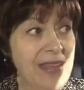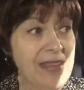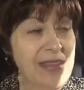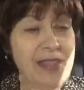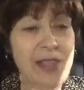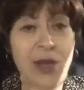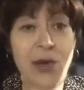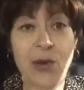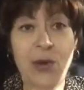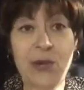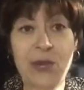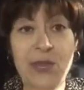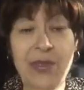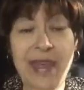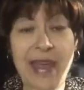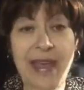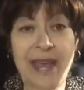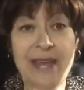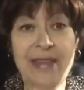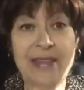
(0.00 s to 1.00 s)
So
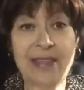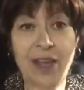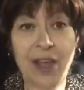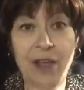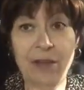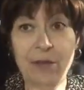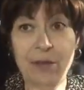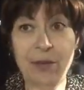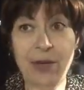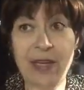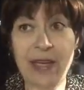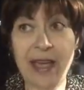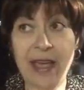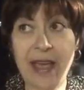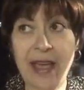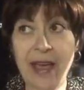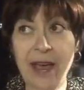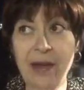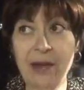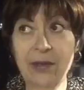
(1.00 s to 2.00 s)
that is all for
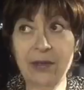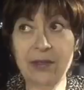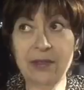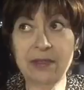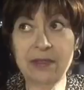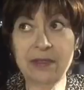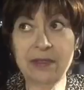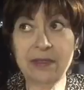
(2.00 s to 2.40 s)
now.